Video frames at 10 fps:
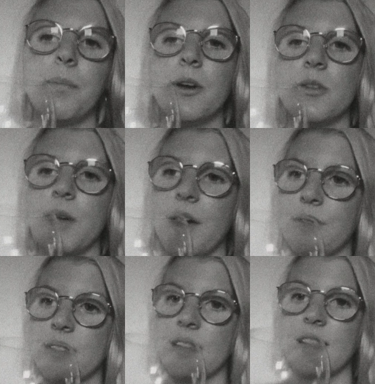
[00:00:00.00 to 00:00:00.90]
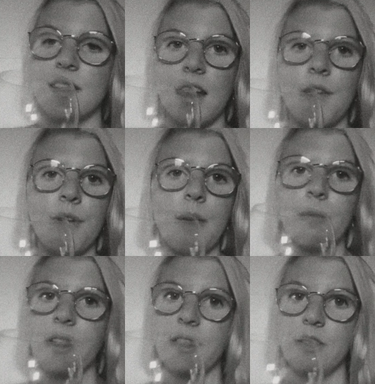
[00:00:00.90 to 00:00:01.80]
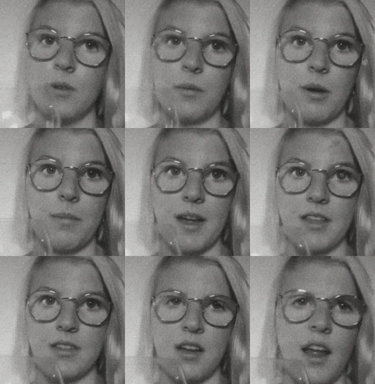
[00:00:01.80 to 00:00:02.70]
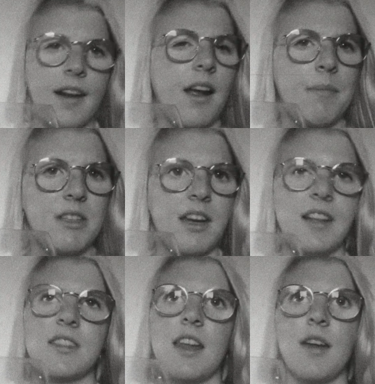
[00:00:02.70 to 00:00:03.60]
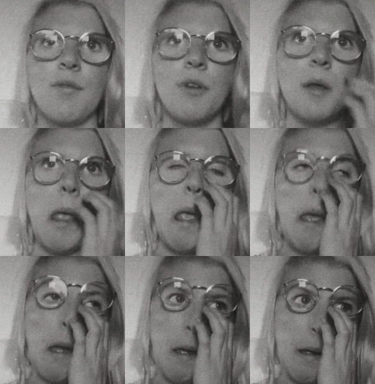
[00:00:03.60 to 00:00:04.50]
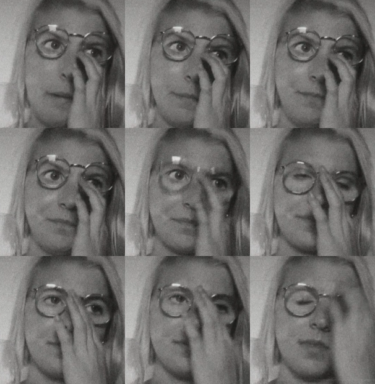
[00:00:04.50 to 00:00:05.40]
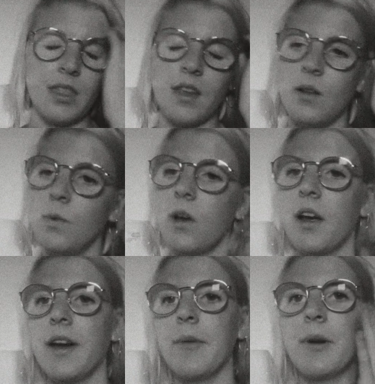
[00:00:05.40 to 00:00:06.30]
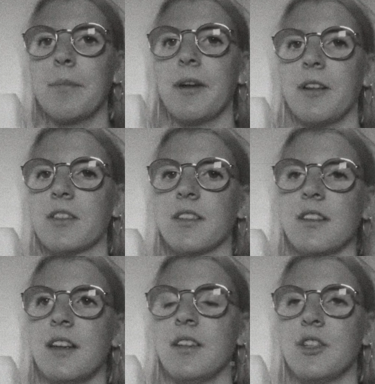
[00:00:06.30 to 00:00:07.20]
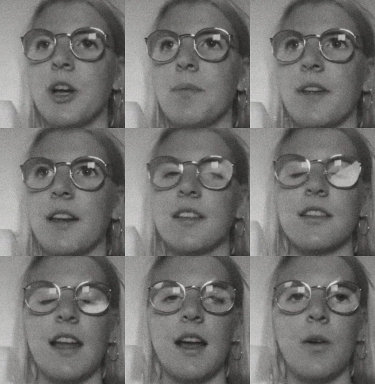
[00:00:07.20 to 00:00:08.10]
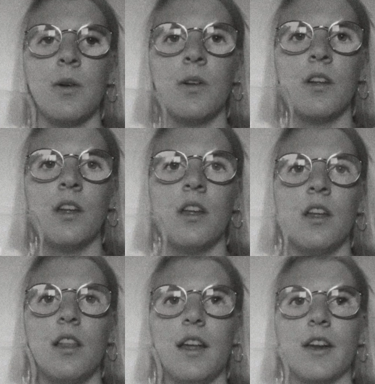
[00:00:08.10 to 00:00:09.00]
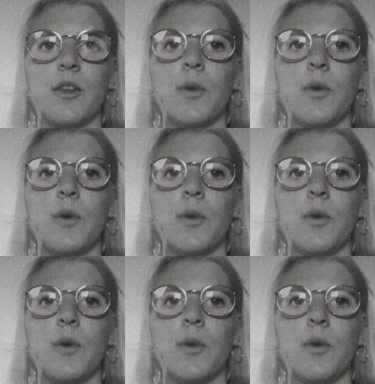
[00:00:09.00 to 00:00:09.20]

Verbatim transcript: but we have to stay safe. I'm really doing my best. Like, I'm staying safe. Um, I wear mask in shops and it's now like